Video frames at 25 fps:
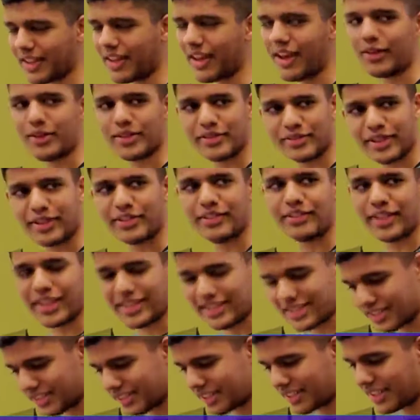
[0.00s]
I was very
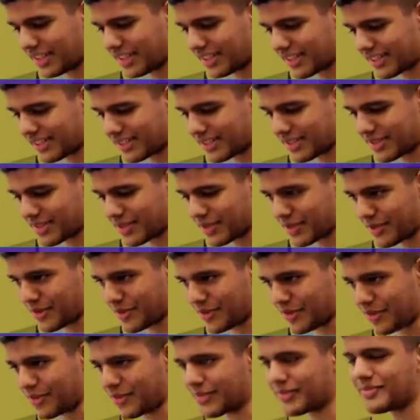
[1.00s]
fascinated,
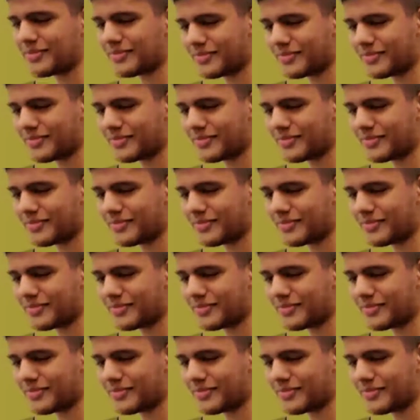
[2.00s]
so